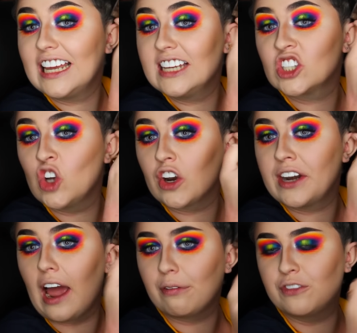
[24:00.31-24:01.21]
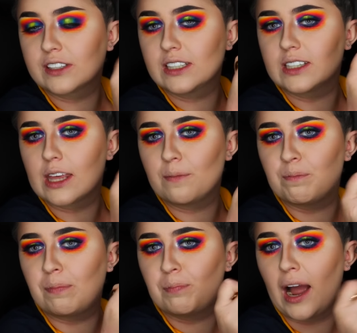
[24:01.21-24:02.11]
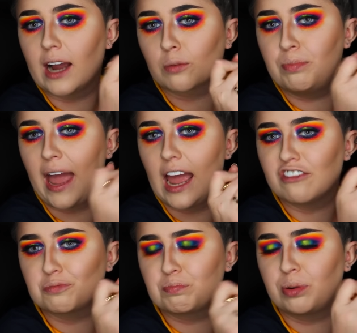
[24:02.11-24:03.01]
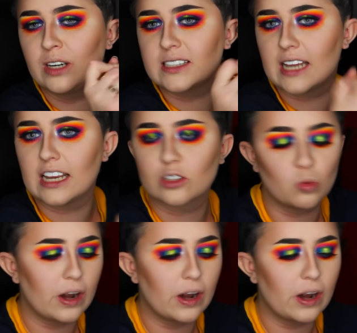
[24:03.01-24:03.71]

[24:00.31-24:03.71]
is not enough. This is the Park Pav Princess or